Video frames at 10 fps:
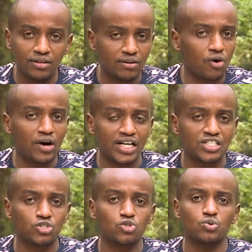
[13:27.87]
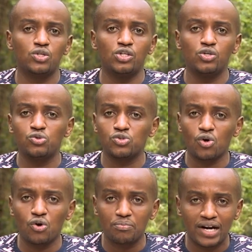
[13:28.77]
organizations will use
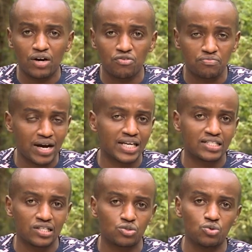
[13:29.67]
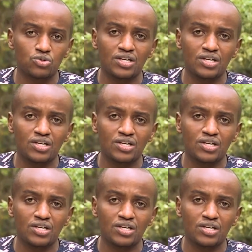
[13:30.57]
all manner of marketing tools,